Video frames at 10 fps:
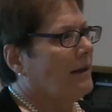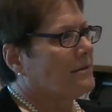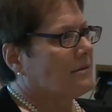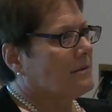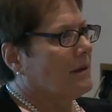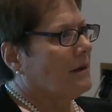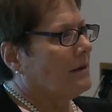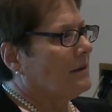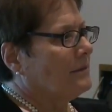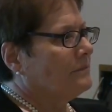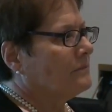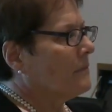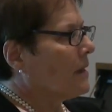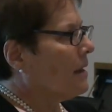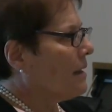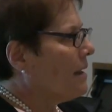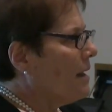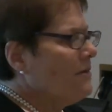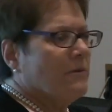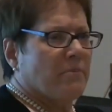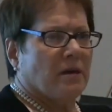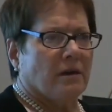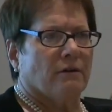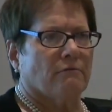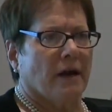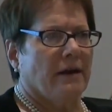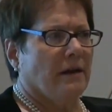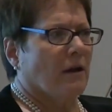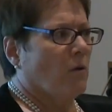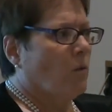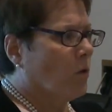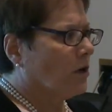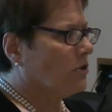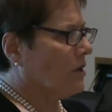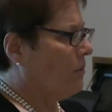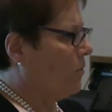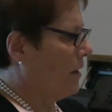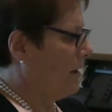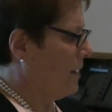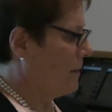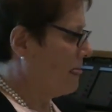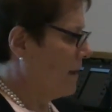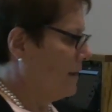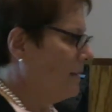as um, kind of a peer writing workshop one day.